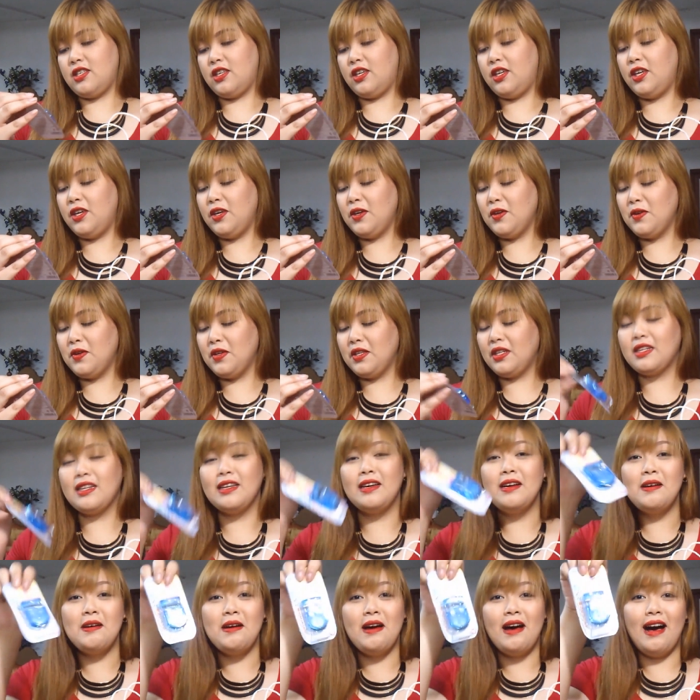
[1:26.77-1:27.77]
cute
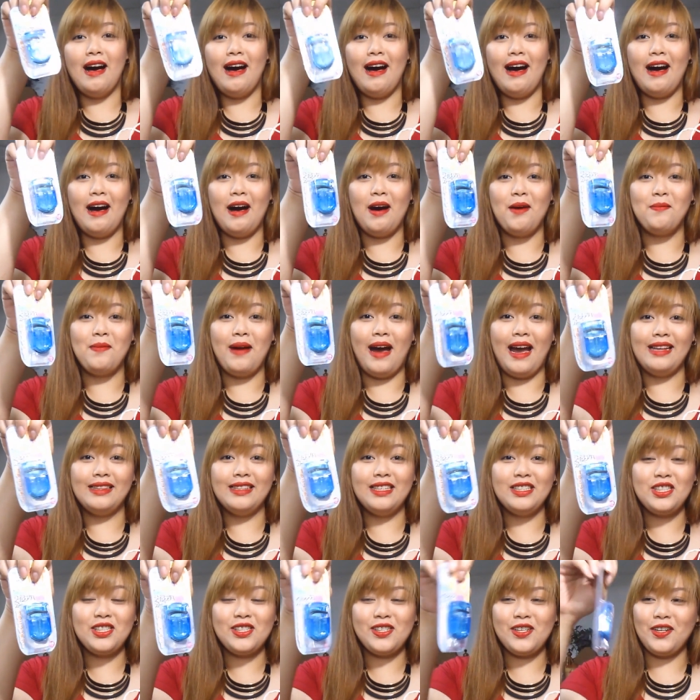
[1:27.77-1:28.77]
um,
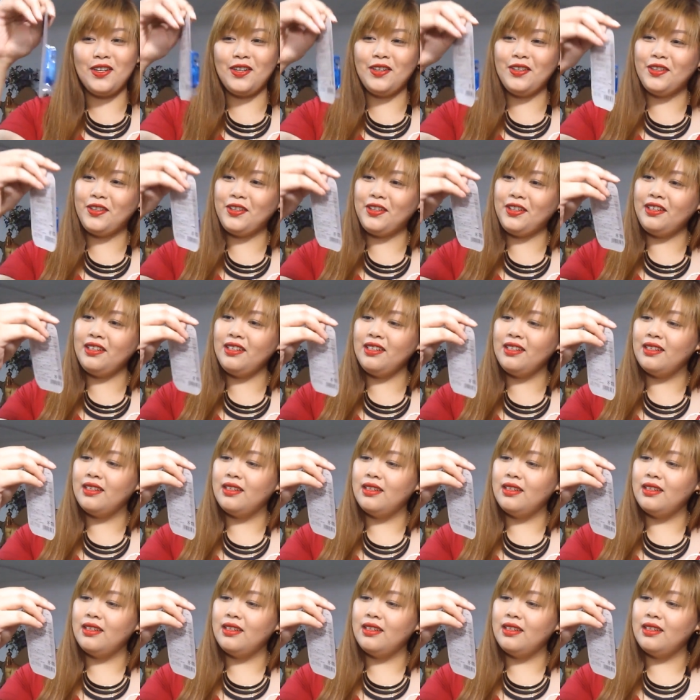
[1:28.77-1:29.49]
eyelash curler.